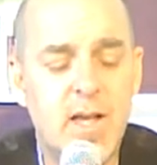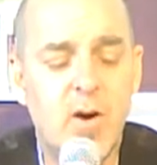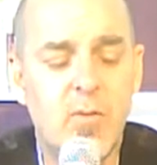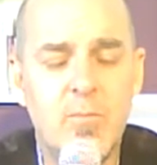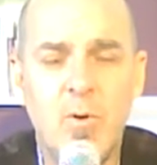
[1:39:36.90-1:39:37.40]

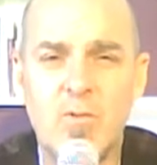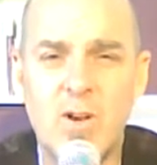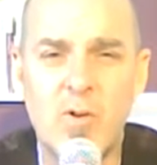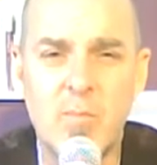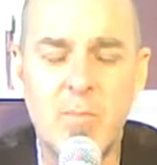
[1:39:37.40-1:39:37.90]
Be thou
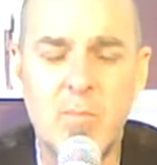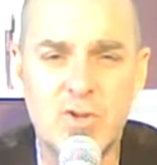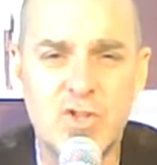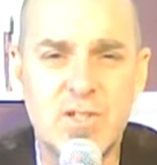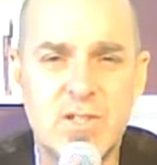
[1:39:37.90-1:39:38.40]
removed. Now
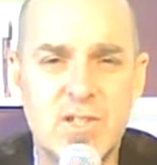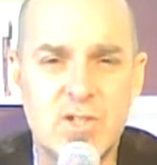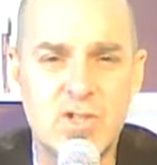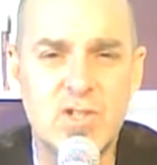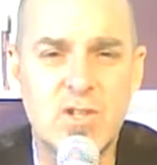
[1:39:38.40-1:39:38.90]
remember,
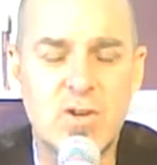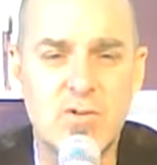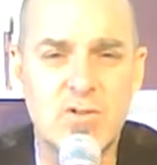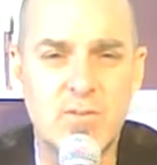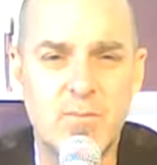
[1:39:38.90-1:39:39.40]
Jesus has
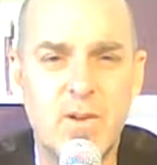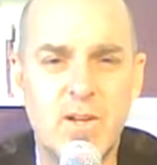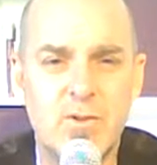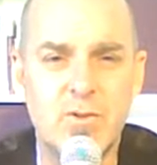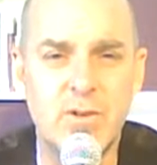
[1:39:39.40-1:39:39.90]
just
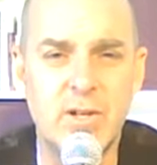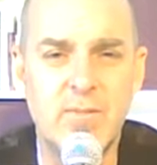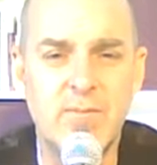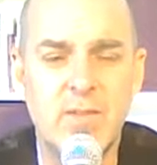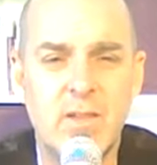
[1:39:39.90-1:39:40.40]
cursed a fig
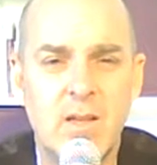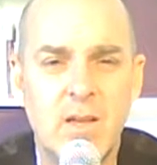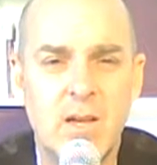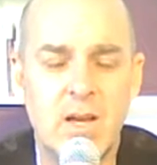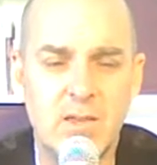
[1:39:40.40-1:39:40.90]
tree
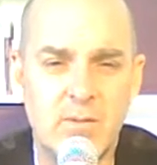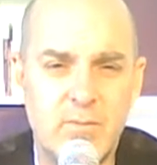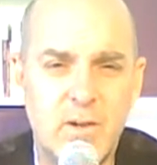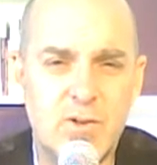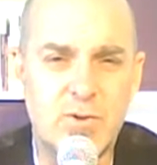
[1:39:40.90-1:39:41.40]

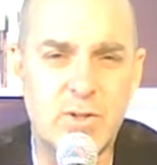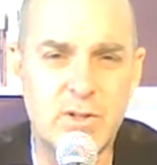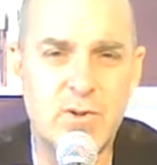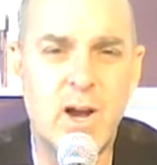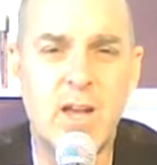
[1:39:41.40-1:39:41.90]
and the
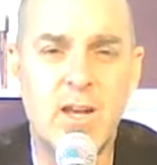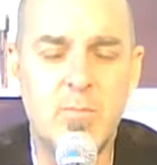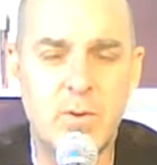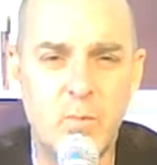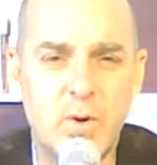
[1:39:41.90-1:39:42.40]
fig tree
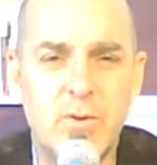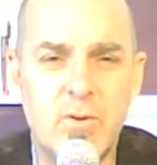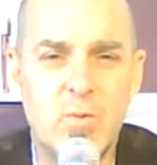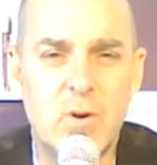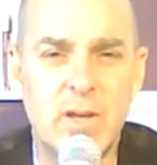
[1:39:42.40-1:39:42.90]
dried up
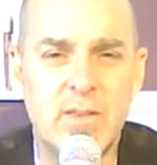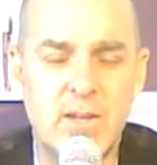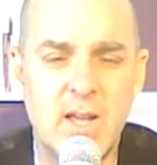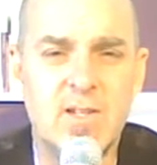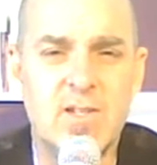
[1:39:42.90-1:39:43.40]
and withered
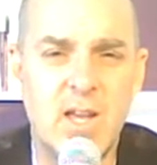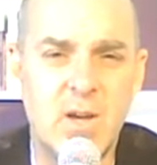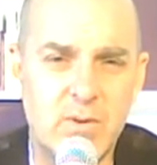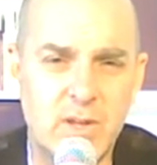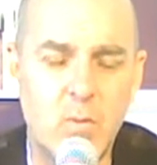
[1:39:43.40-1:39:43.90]
away. The
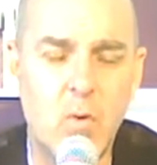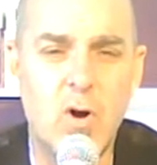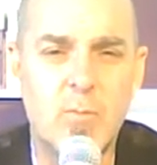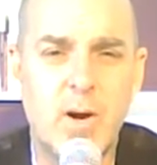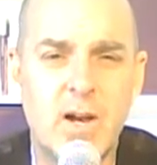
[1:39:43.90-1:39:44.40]
next day,
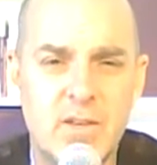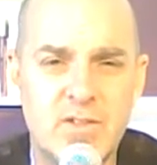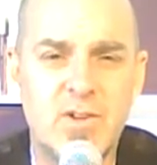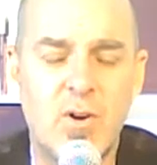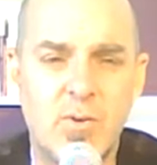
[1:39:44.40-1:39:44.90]
when they
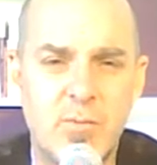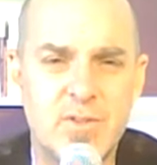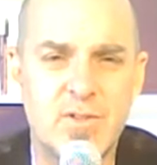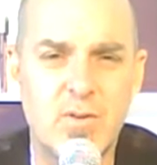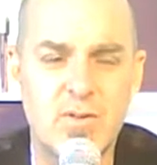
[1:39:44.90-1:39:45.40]
walked by, they
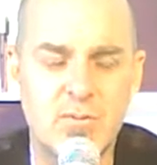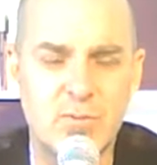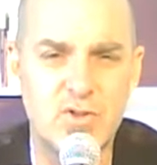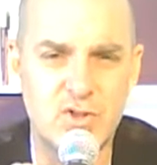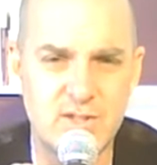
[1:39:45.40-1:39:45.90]
saw the
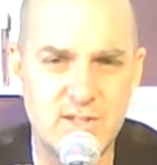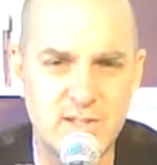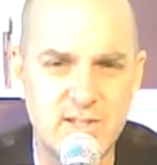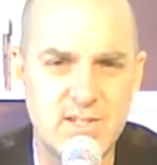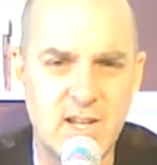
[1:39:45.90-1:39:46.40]
results of what
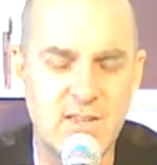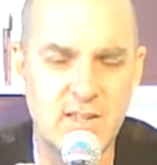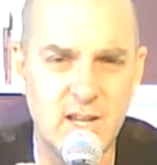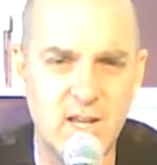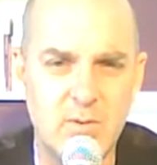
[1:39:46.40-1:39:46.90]
Jesus had
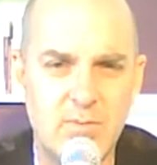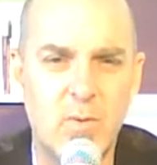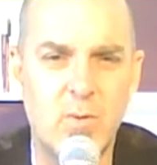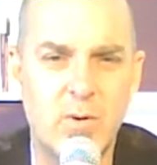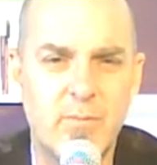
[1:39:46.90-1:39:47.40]
said the
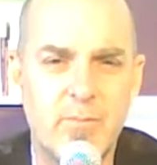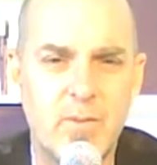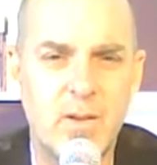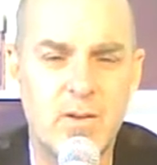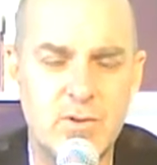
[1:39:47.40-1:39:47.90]
day
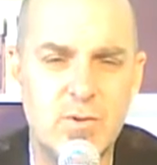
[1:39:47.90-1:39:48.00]
before.